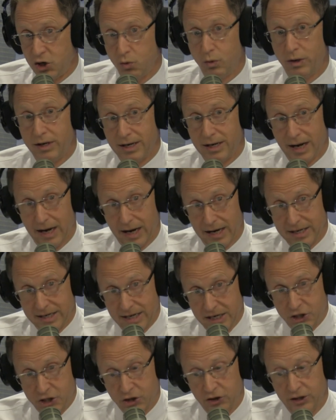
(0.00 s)
would
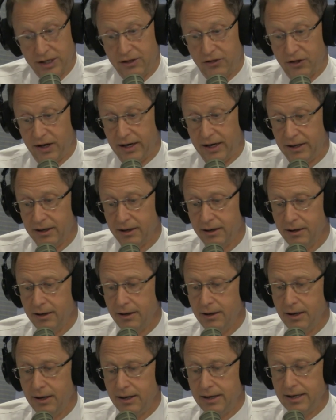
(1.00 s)
initially think,
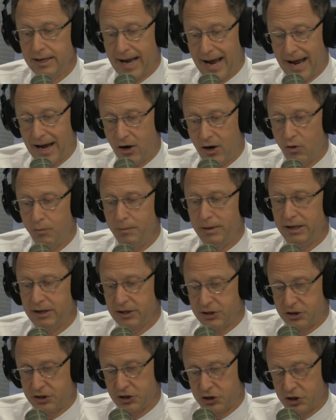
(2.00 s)
now
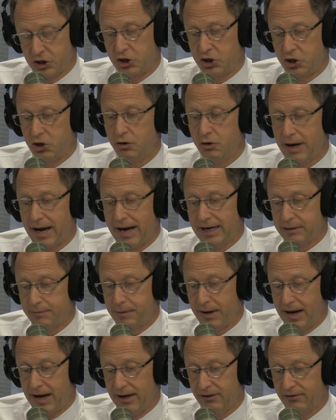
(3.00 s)
because the Secure Act
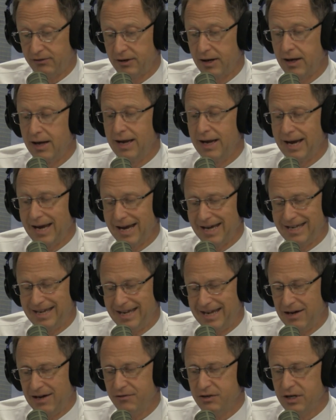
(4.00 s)
passed, it
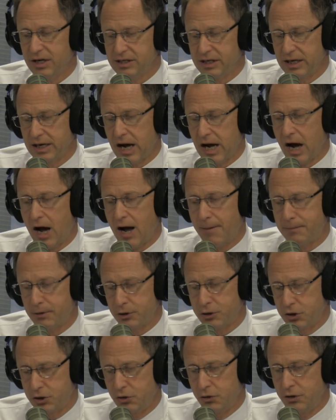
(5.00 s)
gives us an
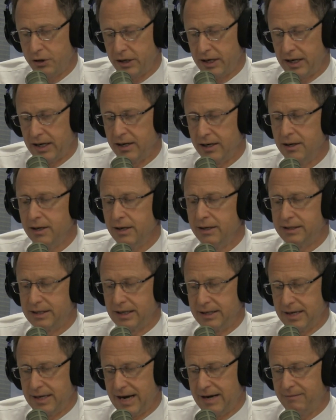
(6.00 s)
opportunity to
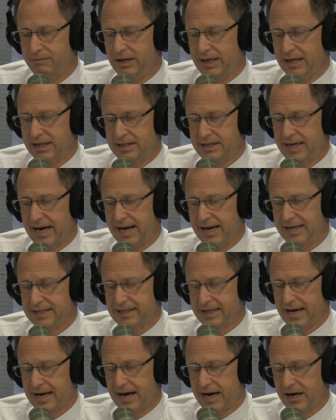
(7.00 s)
name the estate as
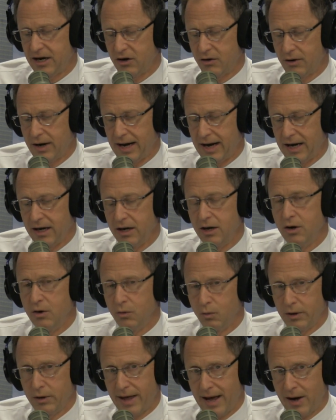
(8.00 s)
an IRA
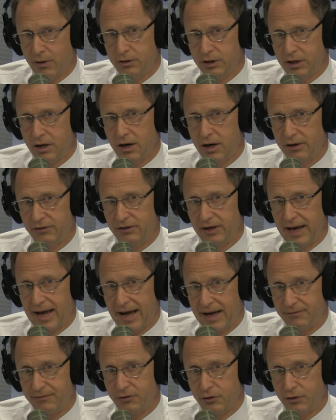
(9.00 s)
without causing
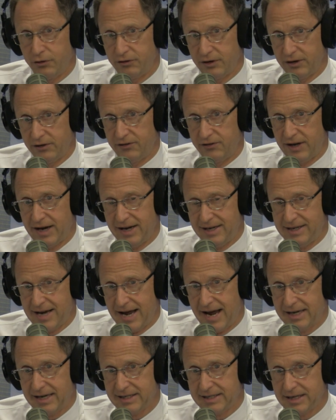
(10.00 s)
adverse estate
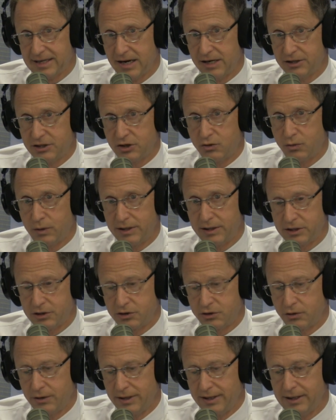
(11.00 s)
tax consequences
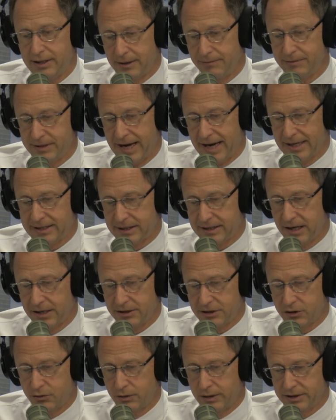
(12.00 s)
or income tax
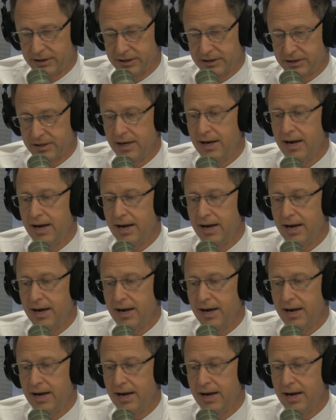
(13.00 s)
consequences,